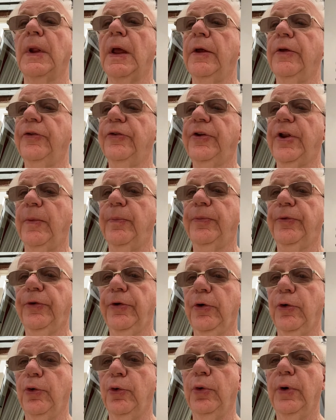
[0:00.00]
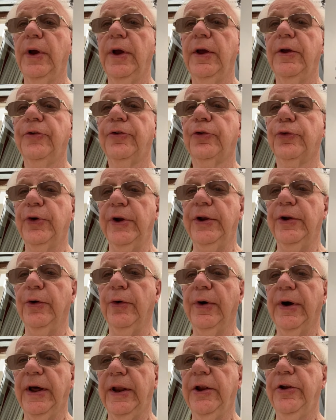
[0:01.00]
Step 2 is green
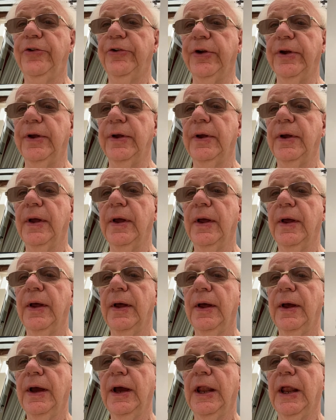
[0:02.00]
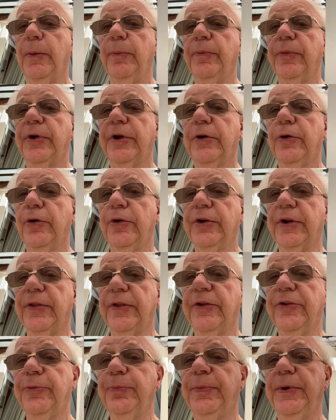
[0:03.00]
your energy. I'm recording
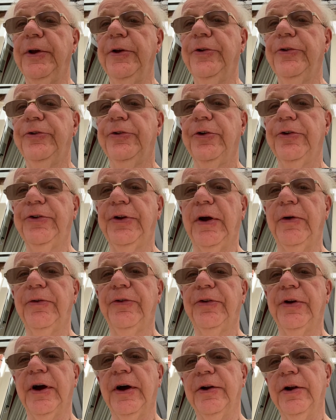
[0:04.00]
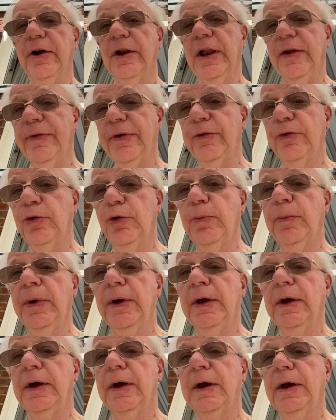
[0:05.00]
this piece just outside our living room.
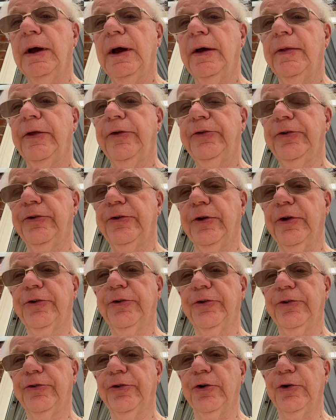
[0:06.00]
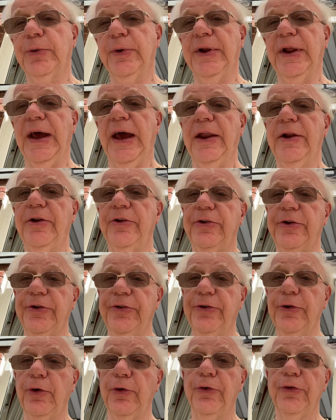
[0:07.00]
This is not to show you an energy
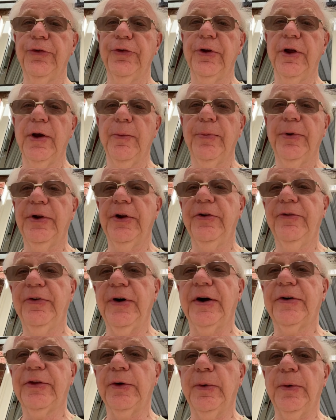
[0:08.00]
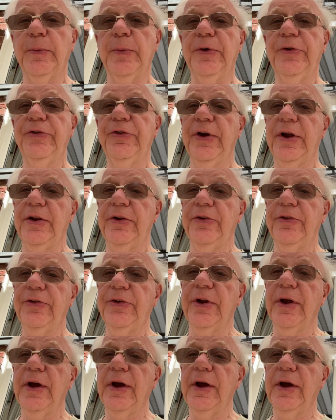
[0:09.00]
source, but in fact that when we changed